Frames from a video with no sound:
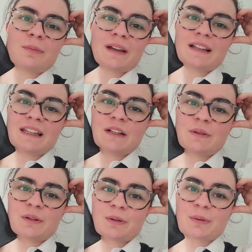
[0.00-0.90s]
by
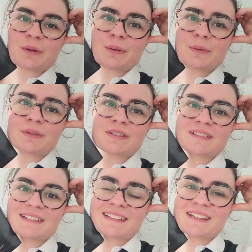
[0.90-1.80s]
Leo Carew
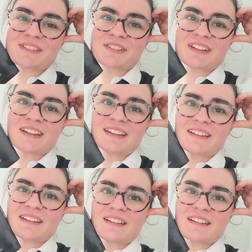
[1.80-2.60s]
yesterday.